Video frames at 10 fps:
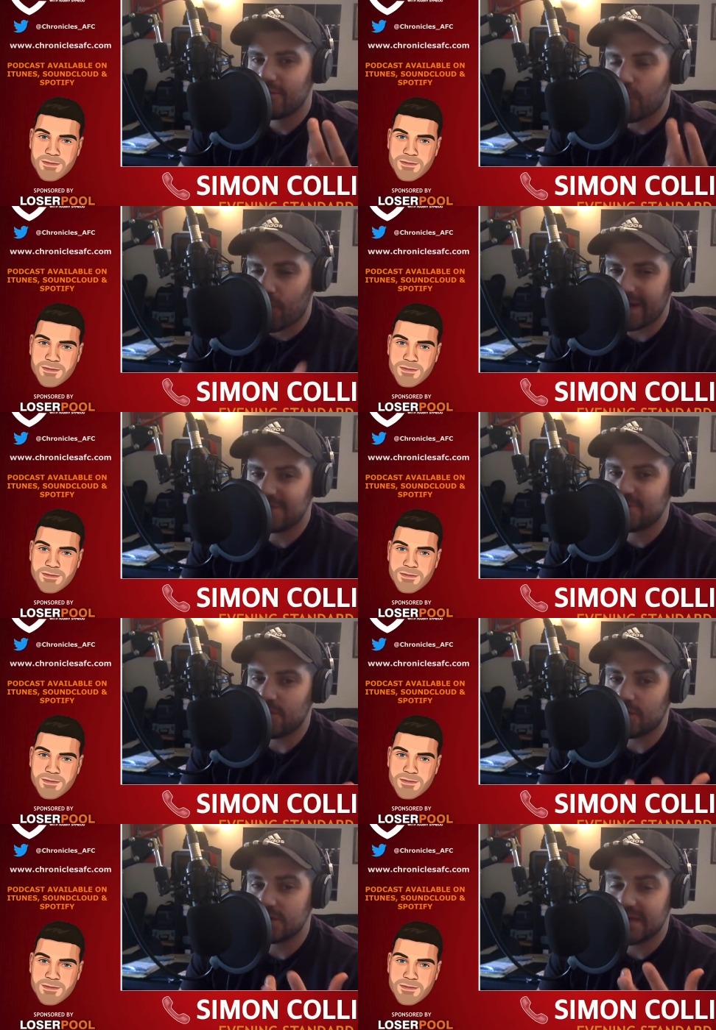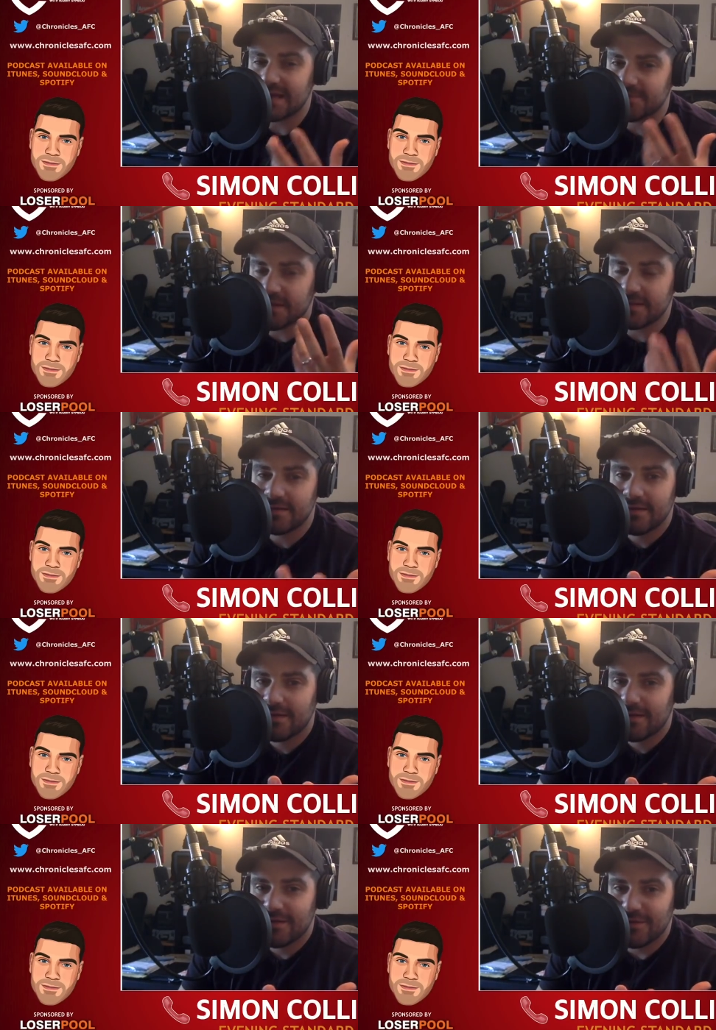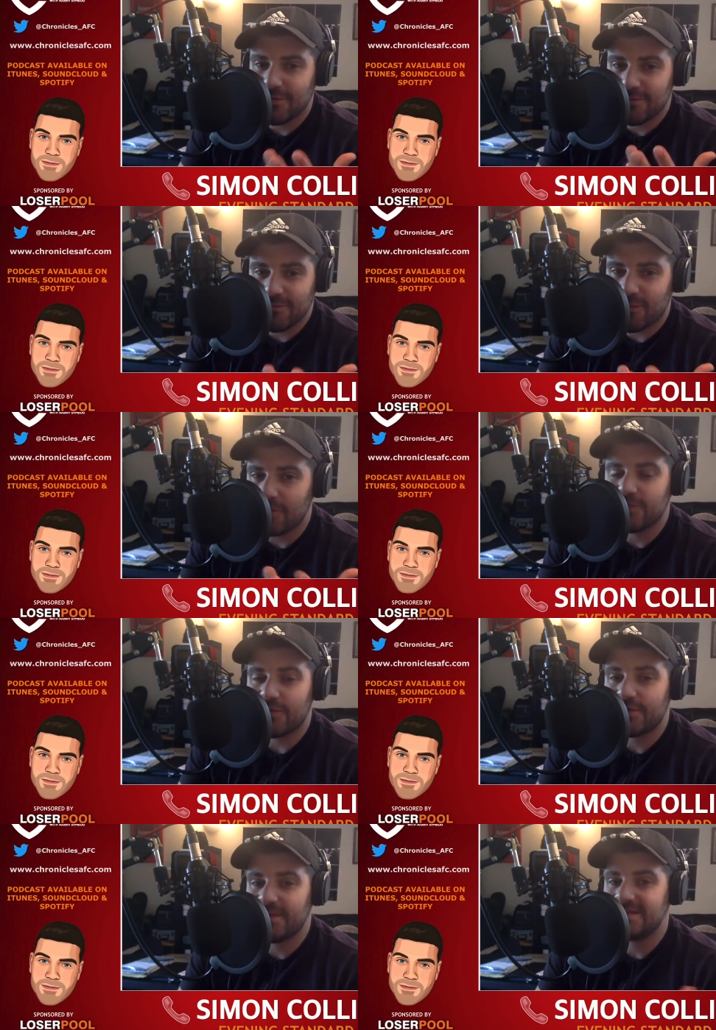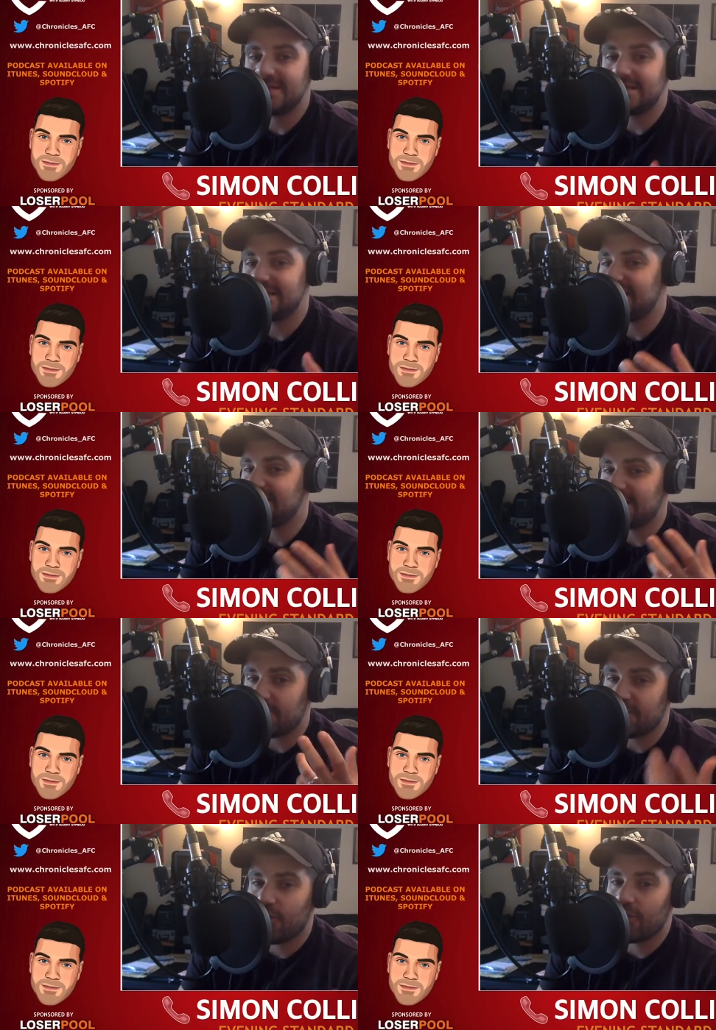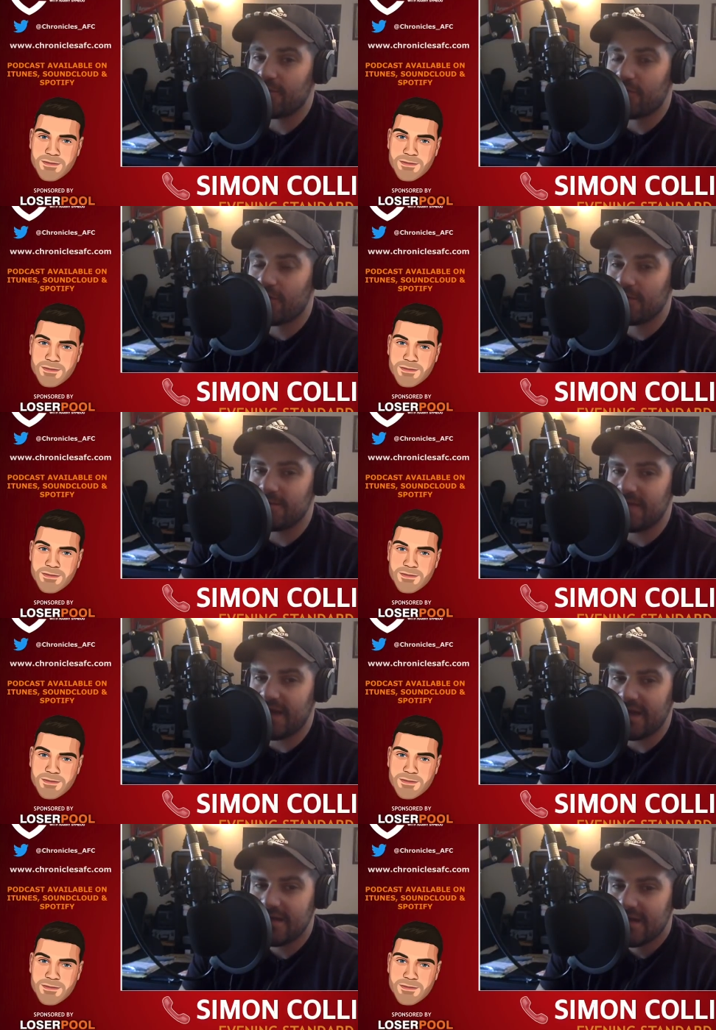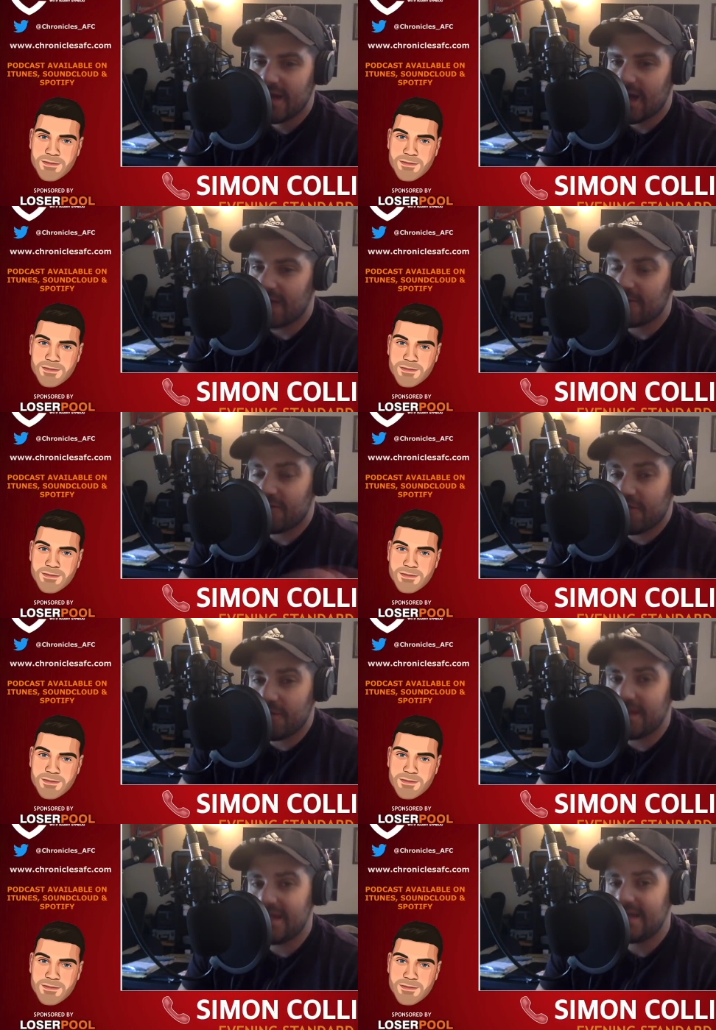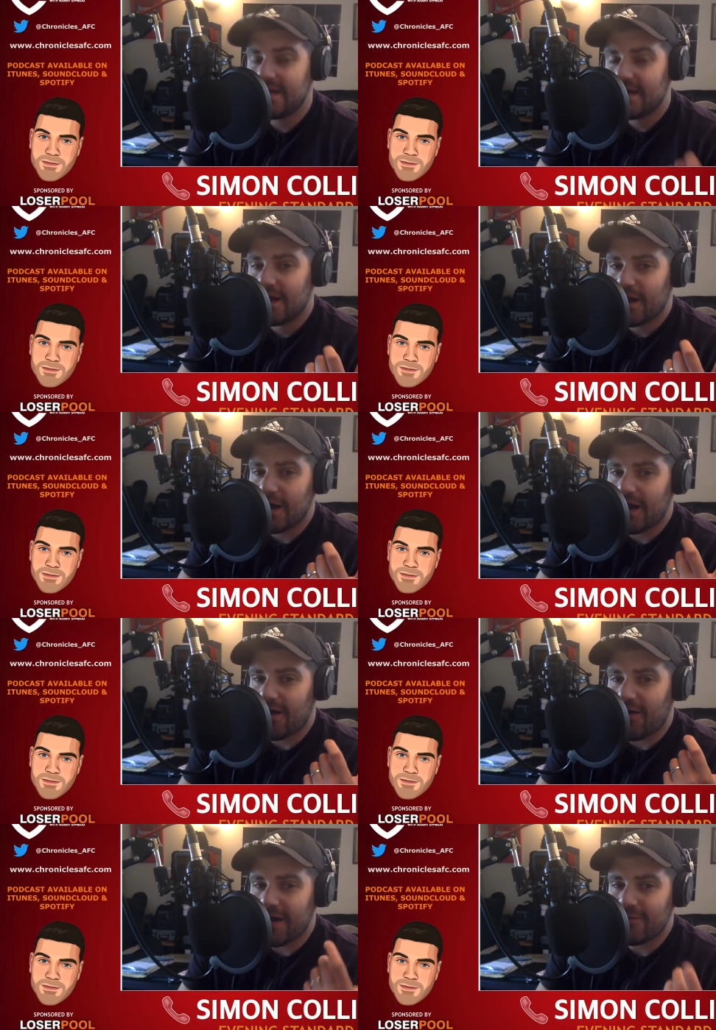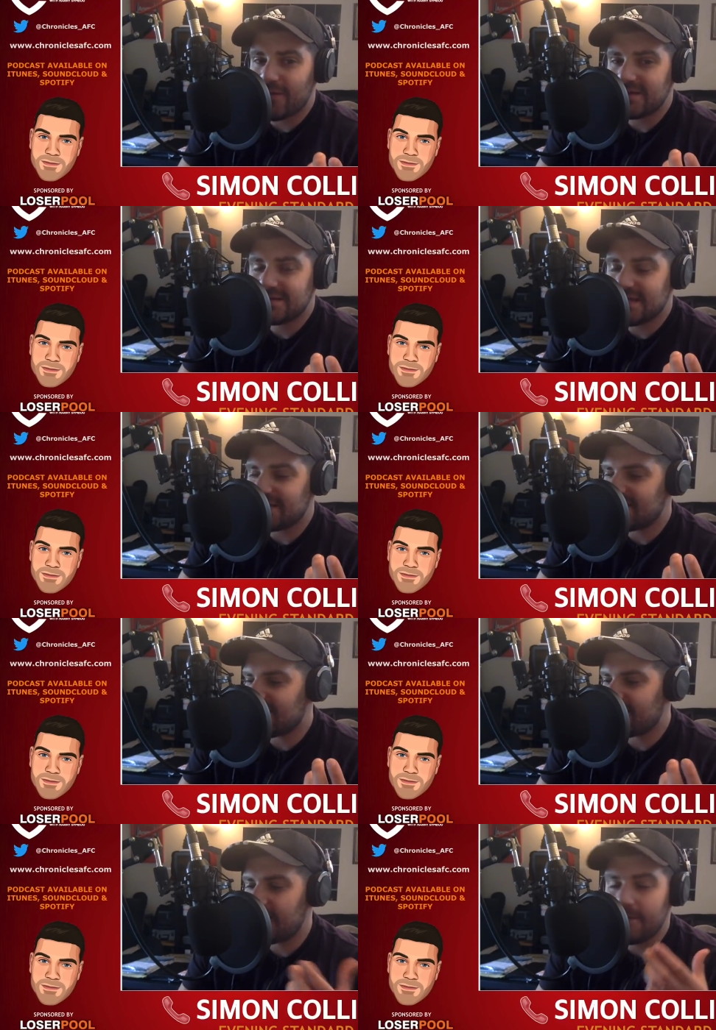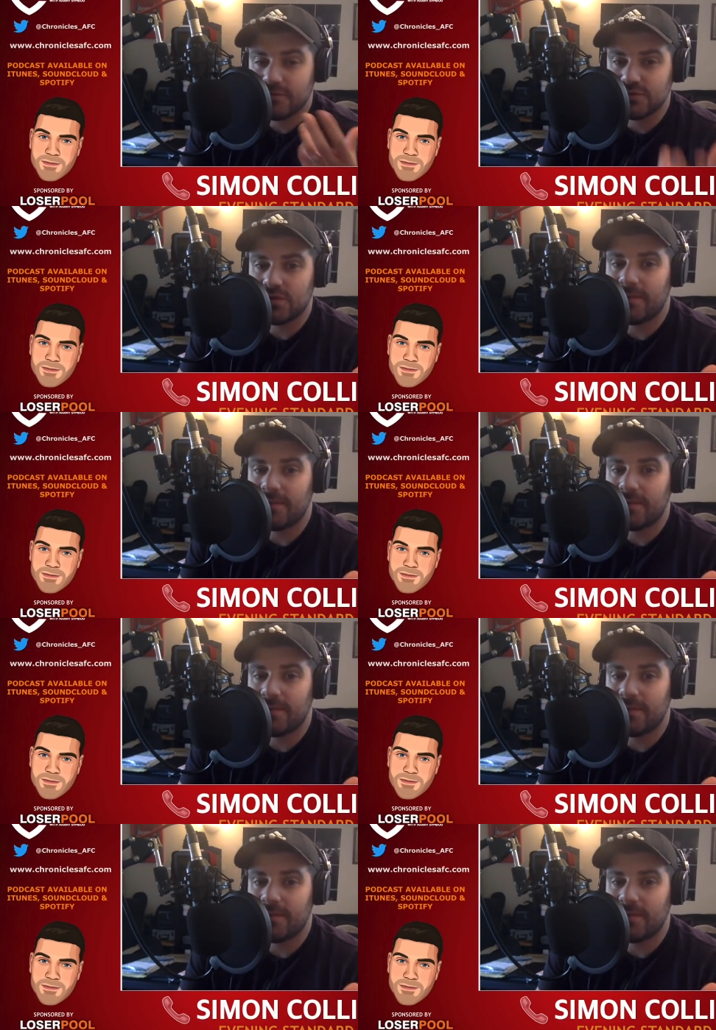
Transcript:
Speaker 1: the wage bill? Because that's been, you know, well documented this season that we've got a problem there. Uh, for me, I always think that people talk